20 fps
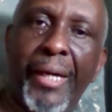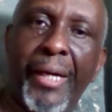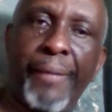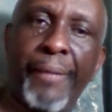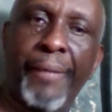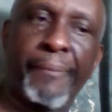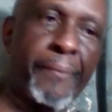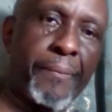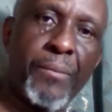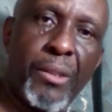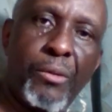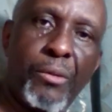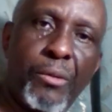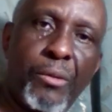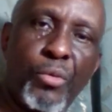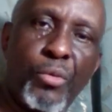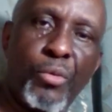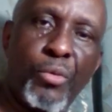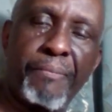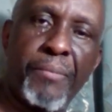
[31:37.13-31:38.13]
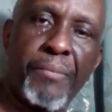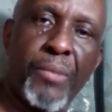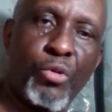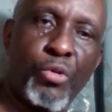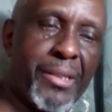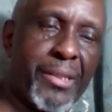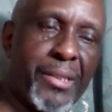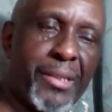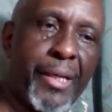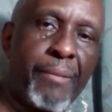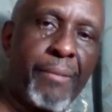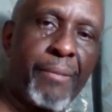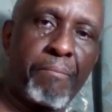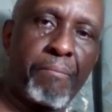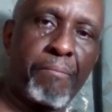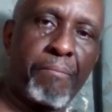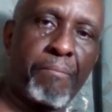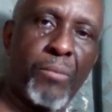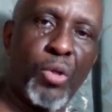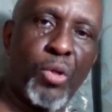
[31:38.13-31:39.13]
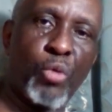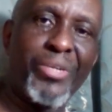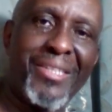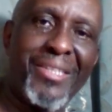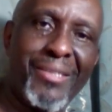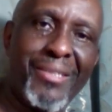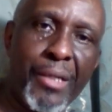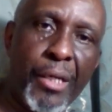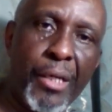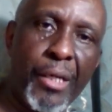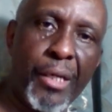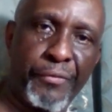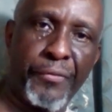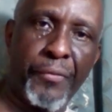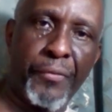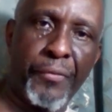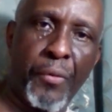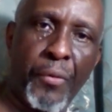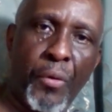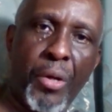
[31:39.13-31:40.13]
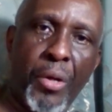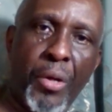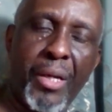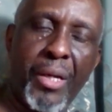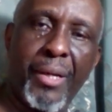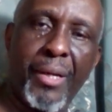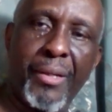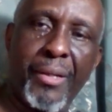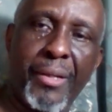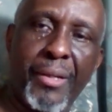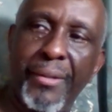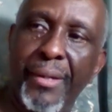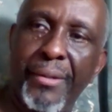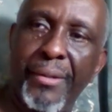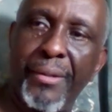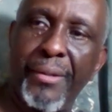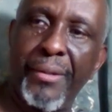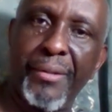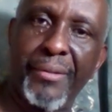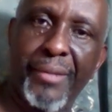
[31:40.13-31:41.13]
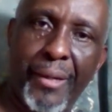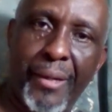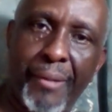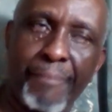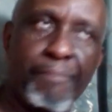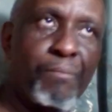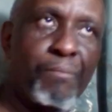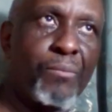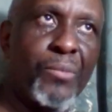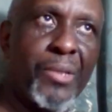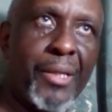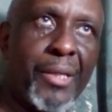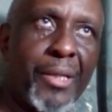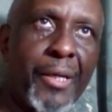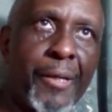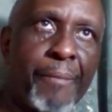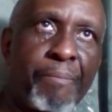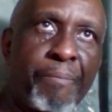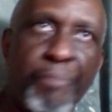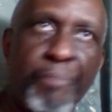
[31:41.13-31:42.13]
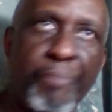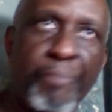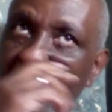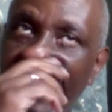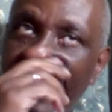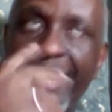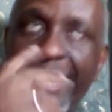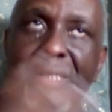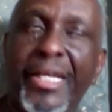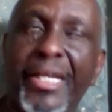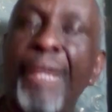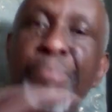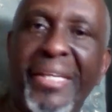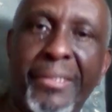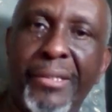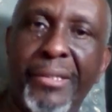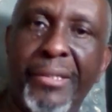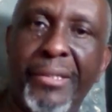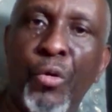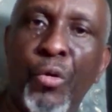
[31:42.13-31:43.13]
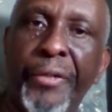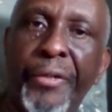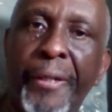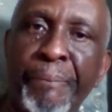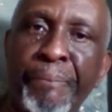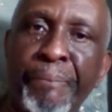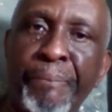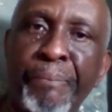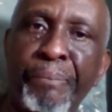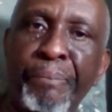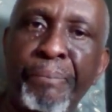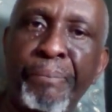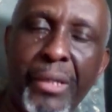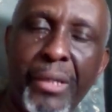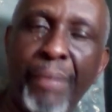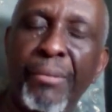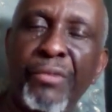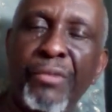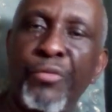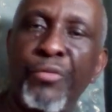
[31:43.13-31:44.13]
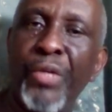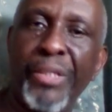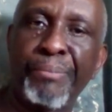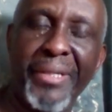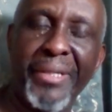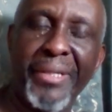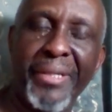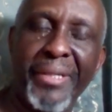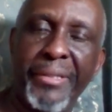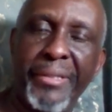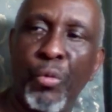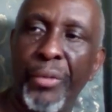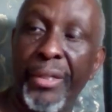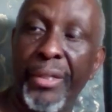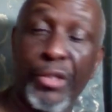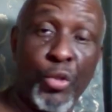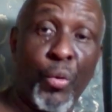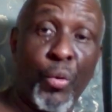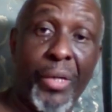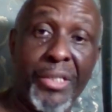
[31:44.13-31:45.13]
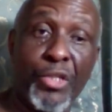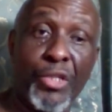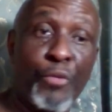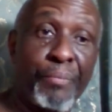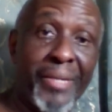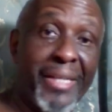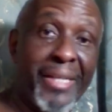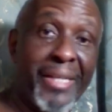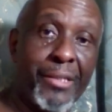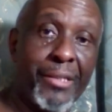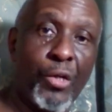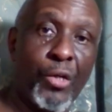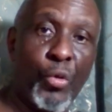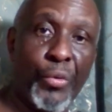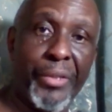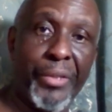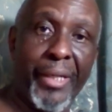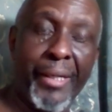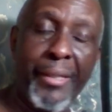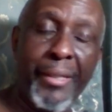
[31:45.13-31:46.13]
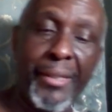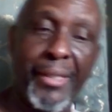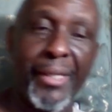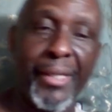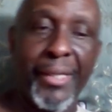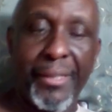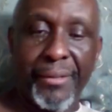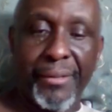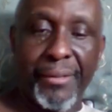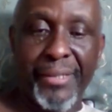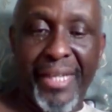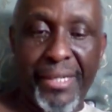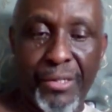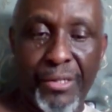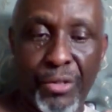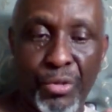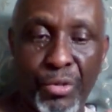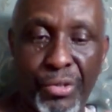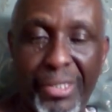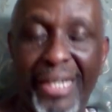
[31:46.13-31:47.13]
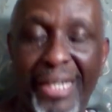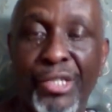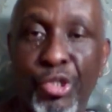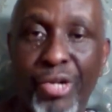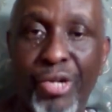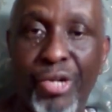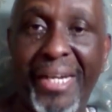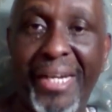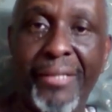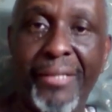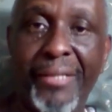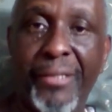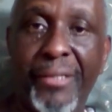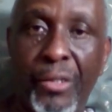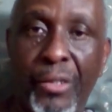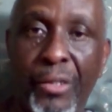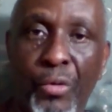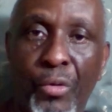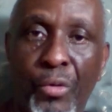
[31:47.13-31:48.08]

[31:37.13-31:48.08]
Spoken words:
you can say receive the let's just say place the order. Number 4 is place the order. So once you place the order, then you start tracking the order.